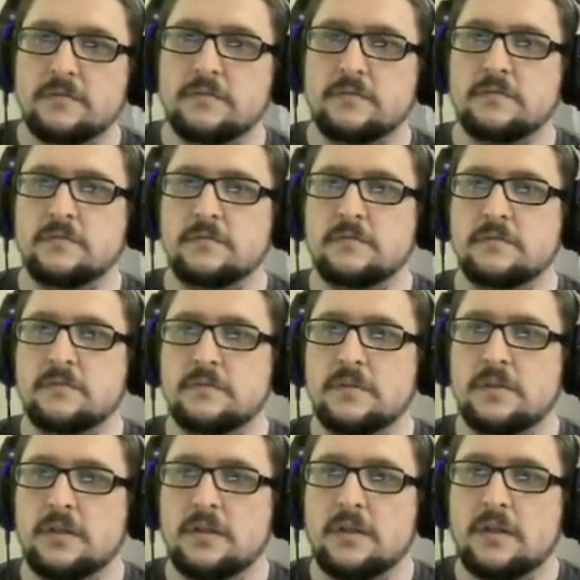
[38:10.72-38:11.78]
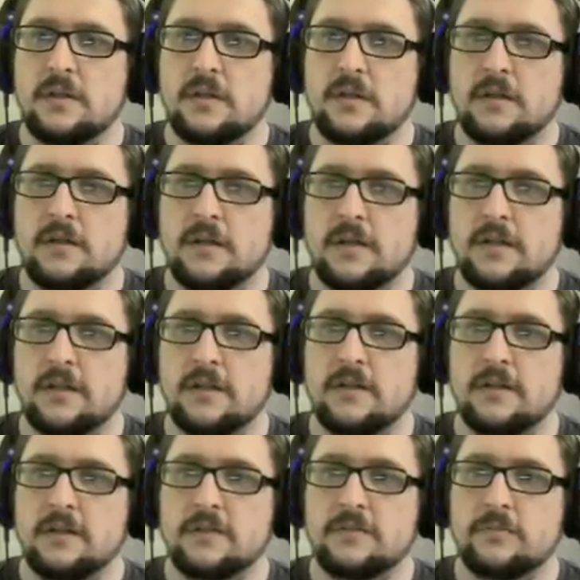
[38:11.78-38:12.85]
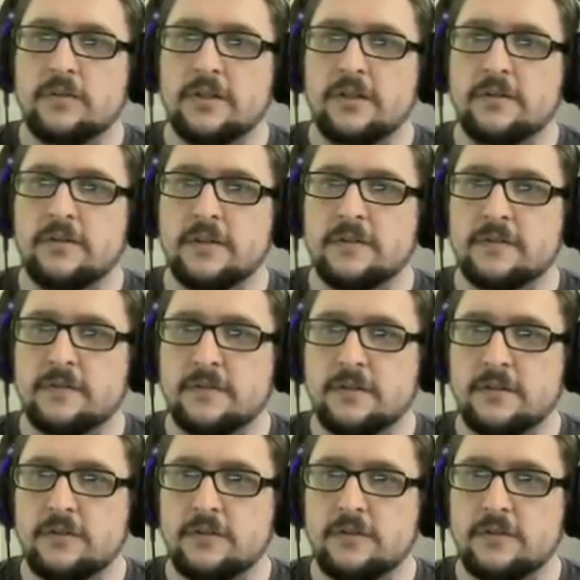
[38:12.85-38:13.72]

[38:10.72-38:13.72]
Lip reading: And then this one is,